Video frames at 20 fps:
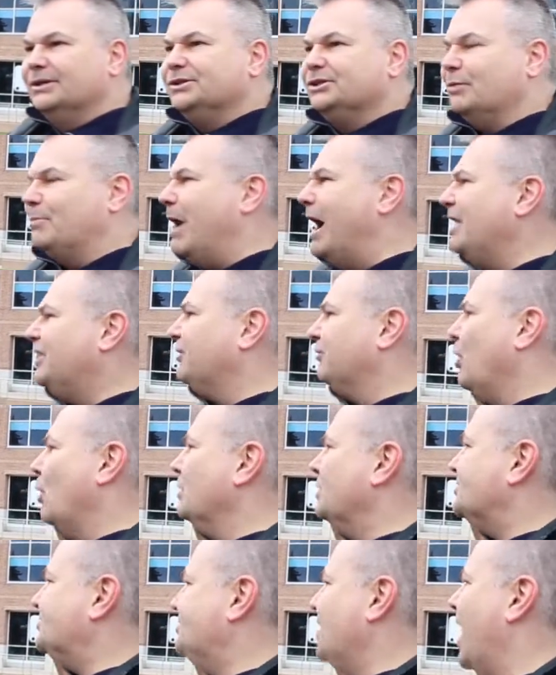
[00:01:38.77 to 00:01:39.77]
So my throat
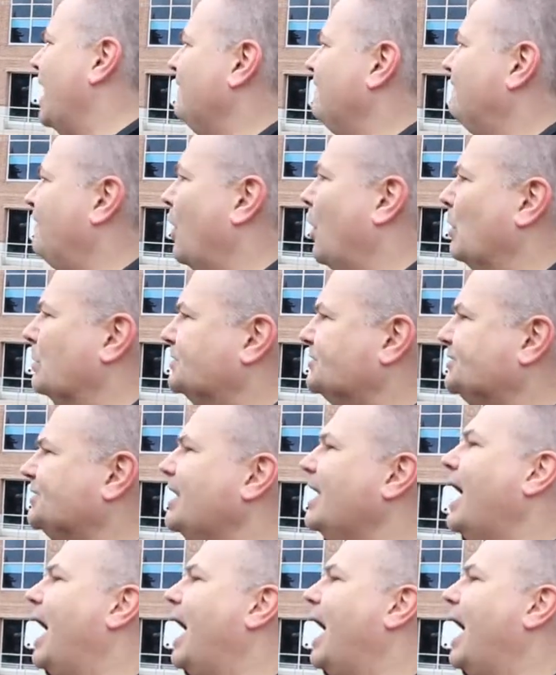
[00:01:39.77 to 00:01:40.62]
is done, folks.